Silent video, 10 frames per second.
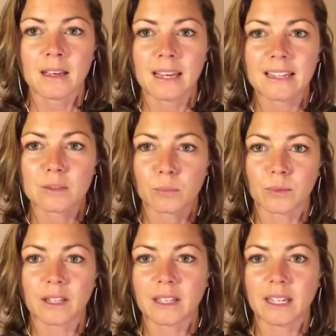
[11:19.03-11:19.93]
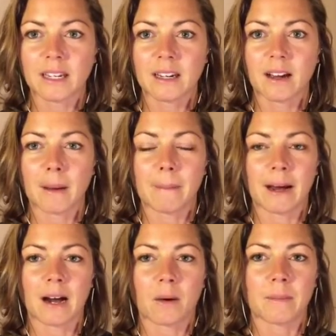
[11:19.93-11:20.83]
is really
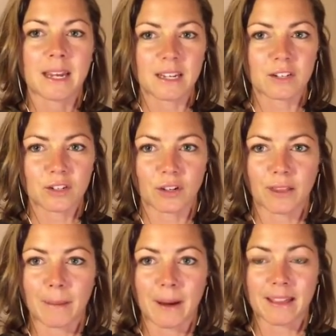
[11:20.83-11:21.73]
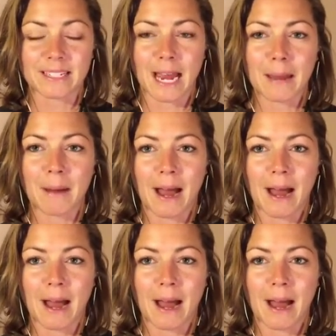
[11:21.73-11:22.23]
about making sure that by the time